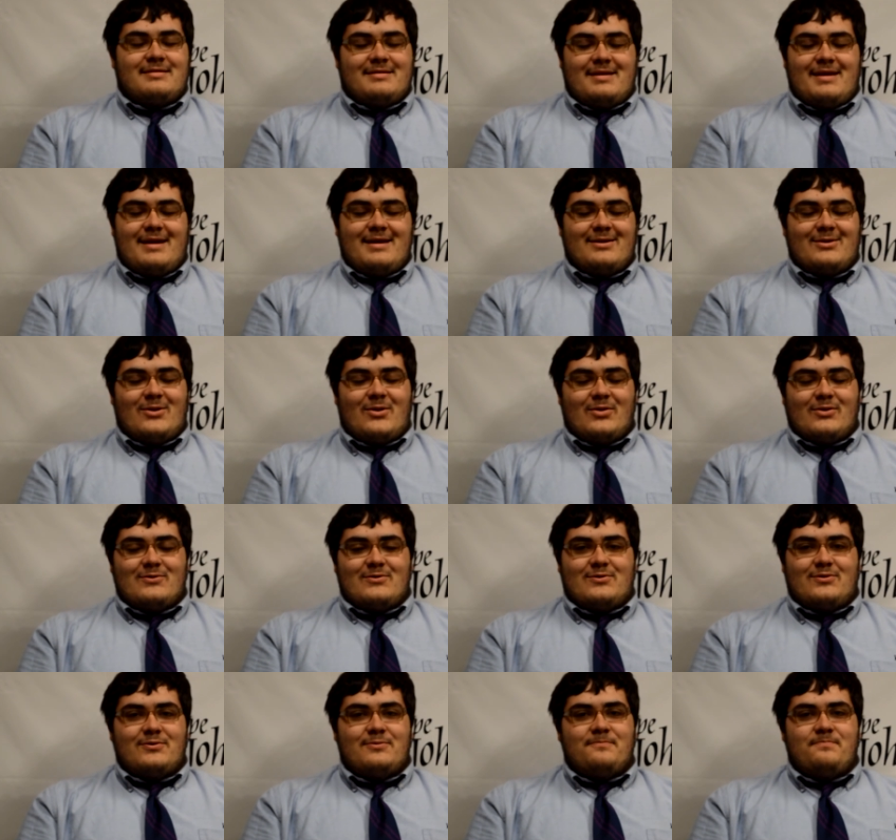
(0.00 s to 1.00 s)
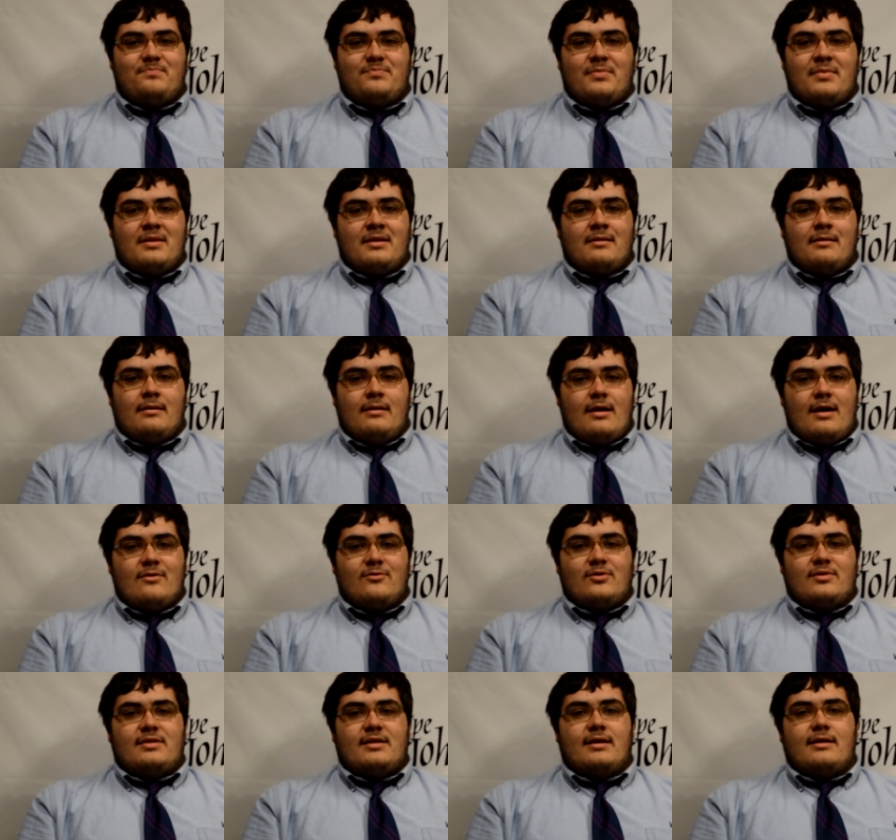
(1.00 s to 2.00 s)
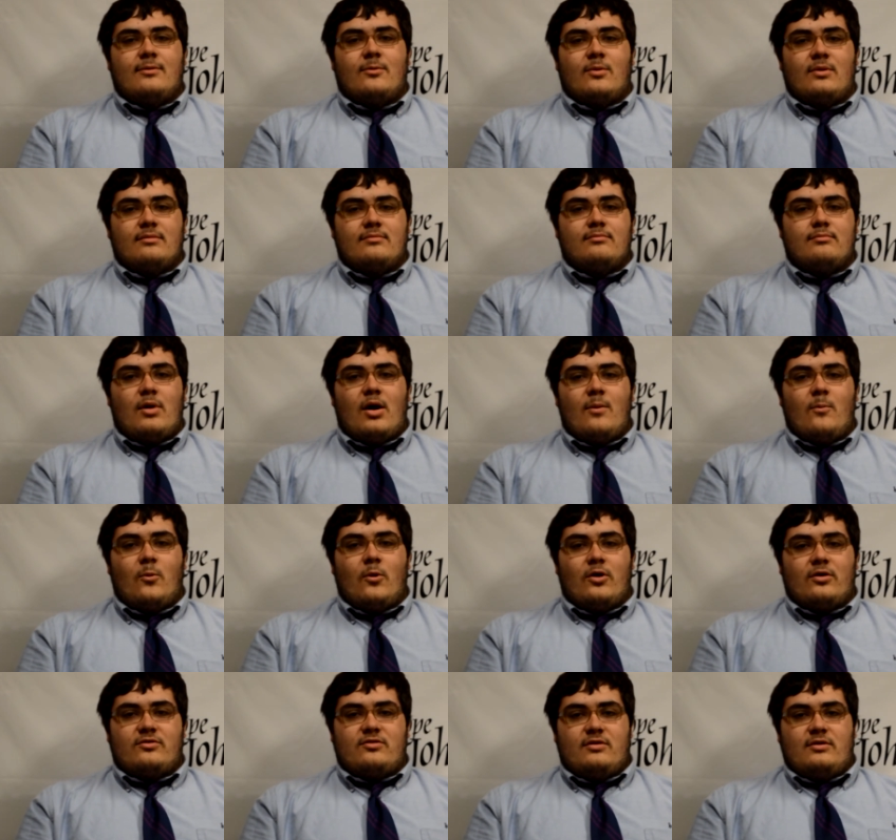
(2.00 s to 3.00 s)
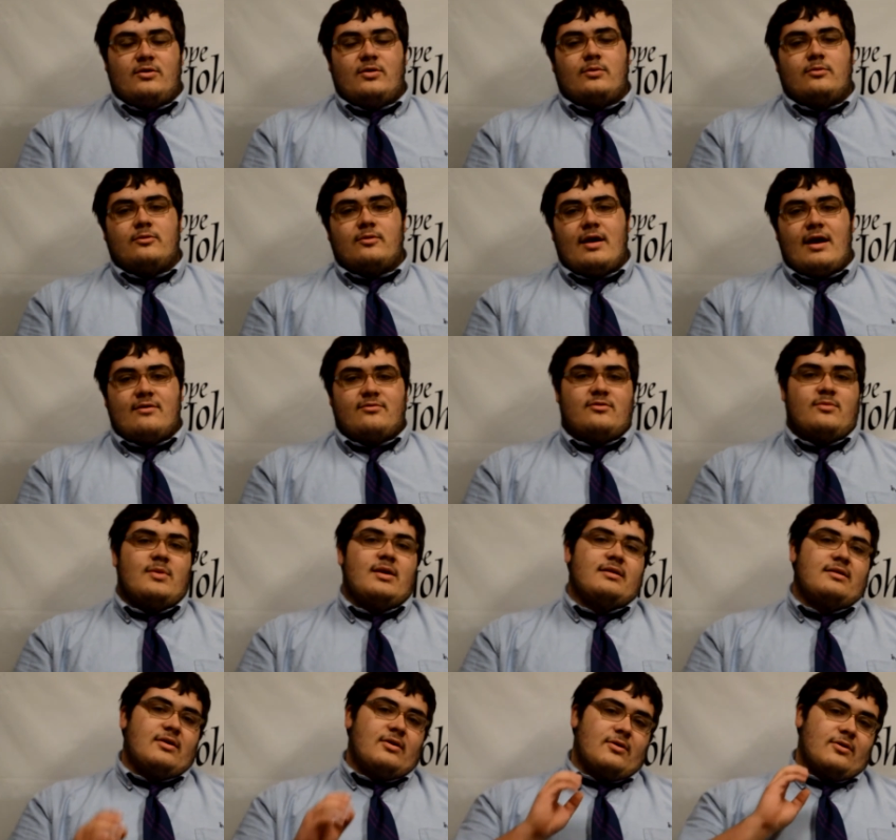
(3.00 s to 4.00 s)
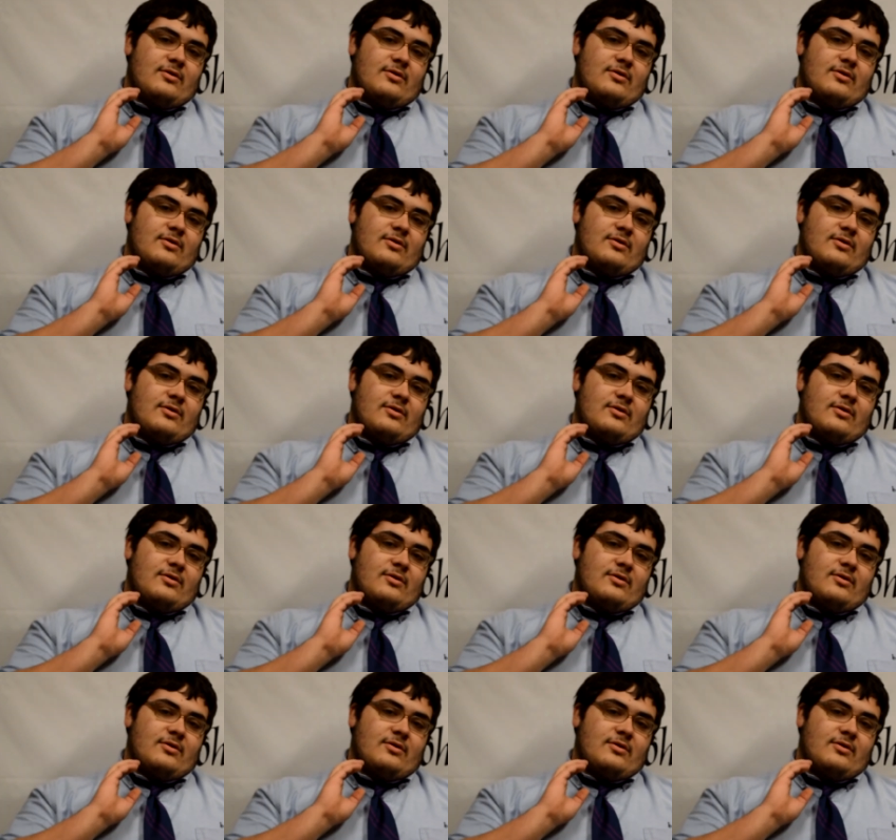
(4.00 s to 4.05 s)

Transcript: and all of everything when mom works and you have to make dinner.